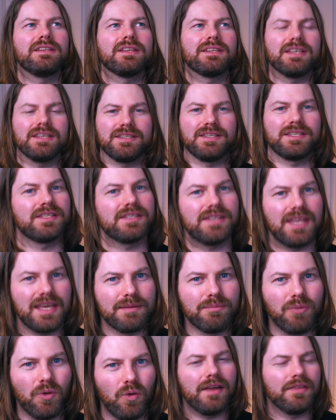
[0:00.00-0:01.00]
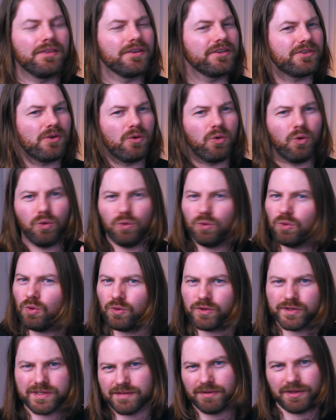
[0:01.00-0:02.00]
that it's stable, and there's a whole
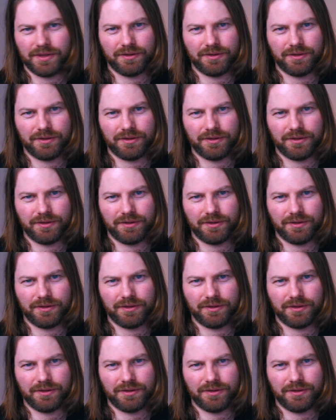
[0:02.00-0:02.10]
host of